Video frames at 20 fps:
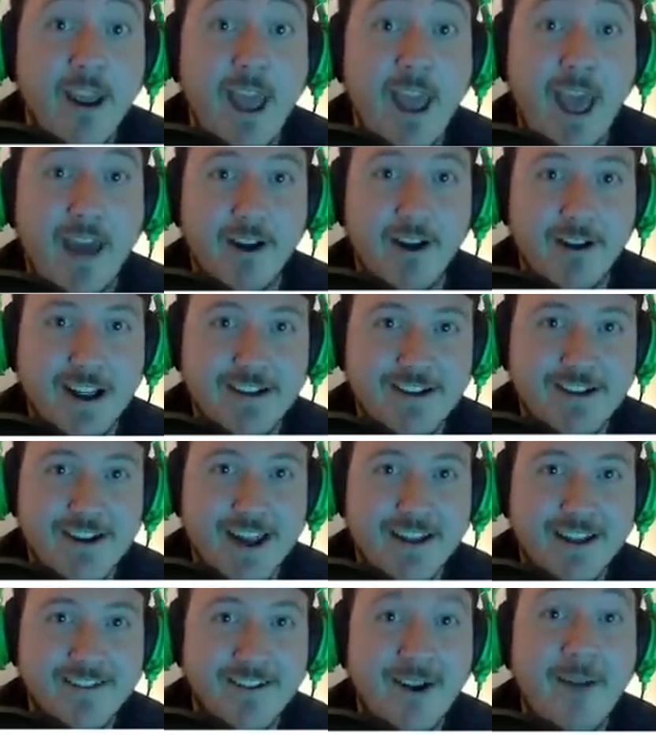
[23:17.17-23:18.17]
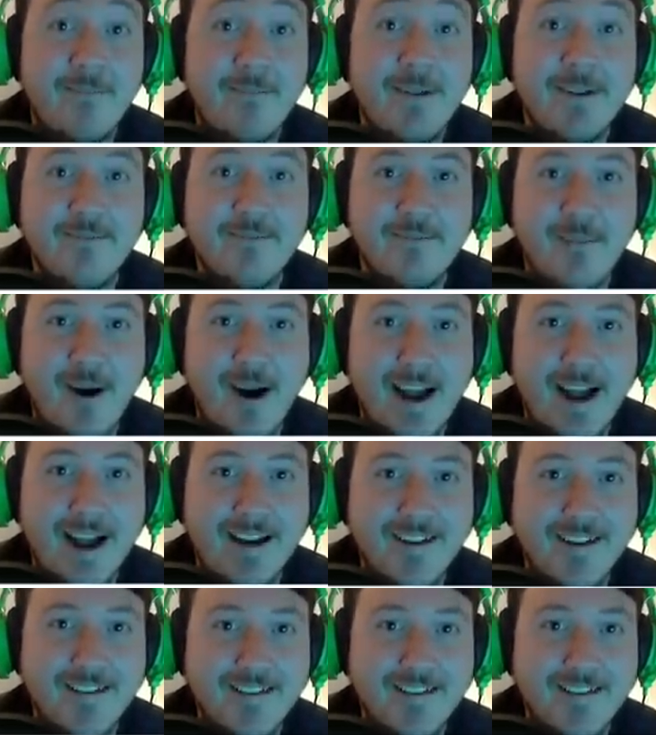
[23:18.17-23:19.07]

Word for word: And I'll catch you next time. Bye.